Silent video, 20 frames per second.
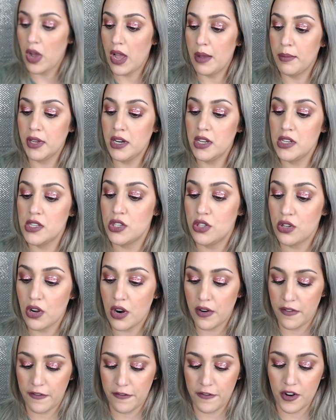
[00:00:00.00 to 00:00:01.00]
I'm gonna
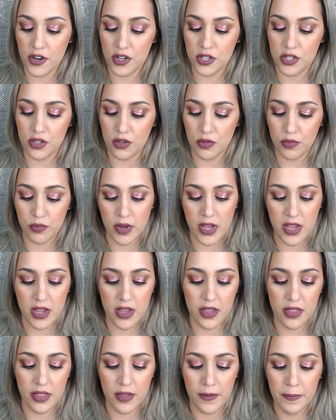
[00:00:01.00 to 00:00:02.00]
start first
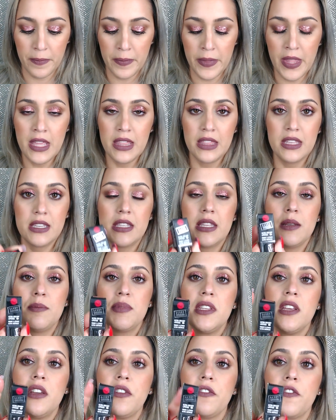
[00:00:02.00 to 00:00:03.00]
with this
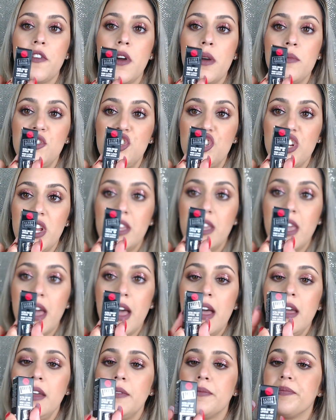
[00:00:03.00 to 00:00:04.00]
lipstick from
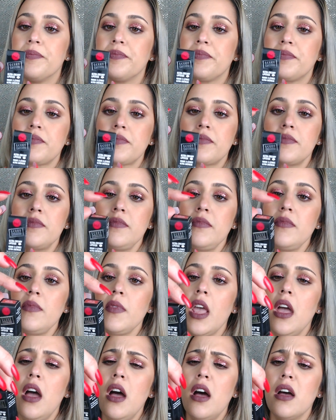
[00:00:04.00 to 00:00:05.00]
JCat.
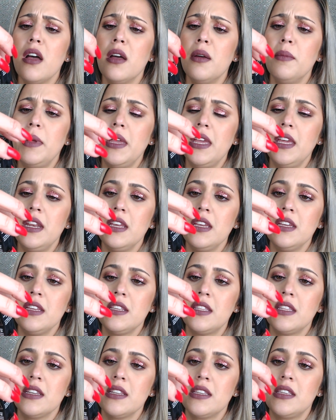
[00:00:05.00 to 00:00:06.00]
It is
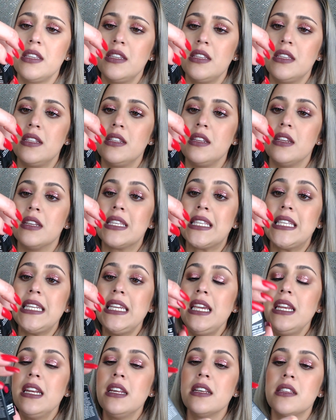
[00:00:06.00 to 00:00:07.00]
the
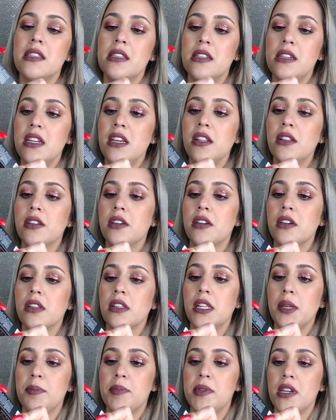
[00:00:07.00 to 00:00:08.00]
Scene Stealer
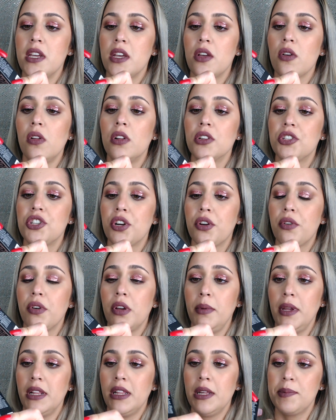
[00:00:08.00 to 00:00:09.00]
lipstick, ultra
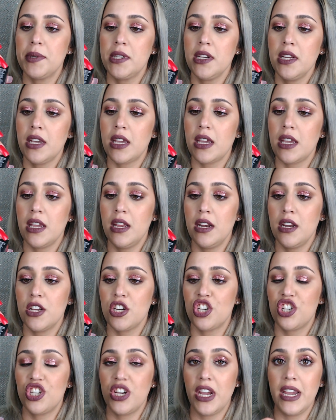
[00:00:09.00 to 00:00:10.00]
creamy lipstick in
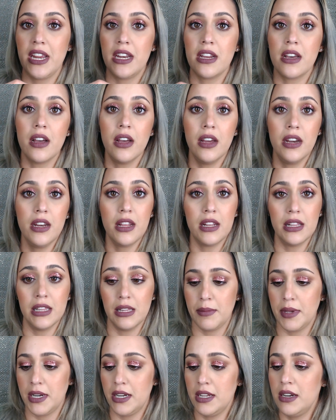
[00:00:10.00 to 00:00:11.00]
shade
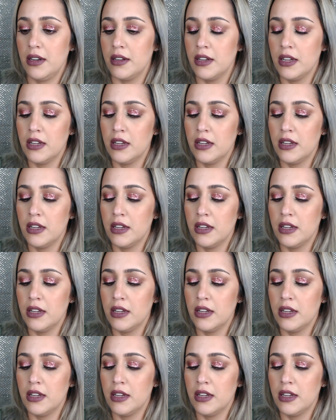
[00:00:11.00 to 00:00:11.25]
Unlimited.